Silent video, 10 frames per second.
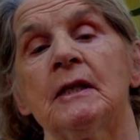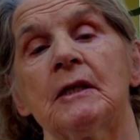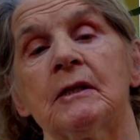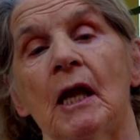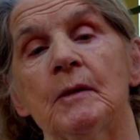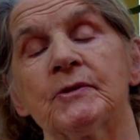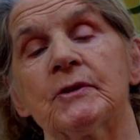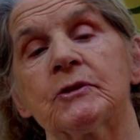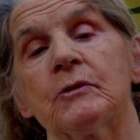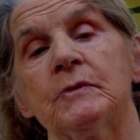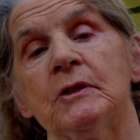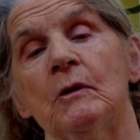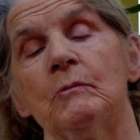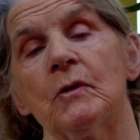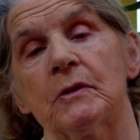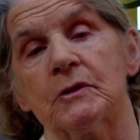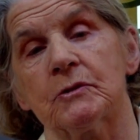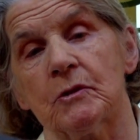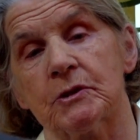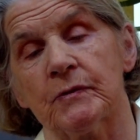that helps us to be more
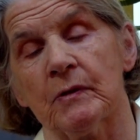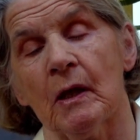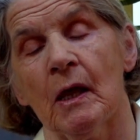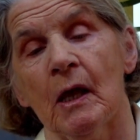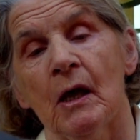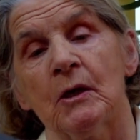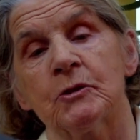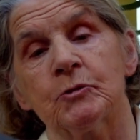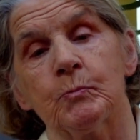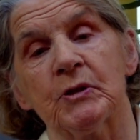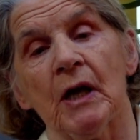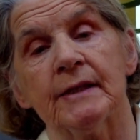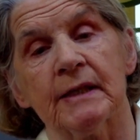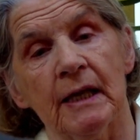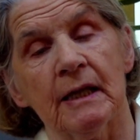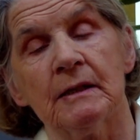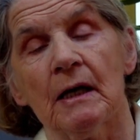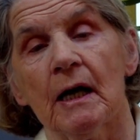resourceful. But again,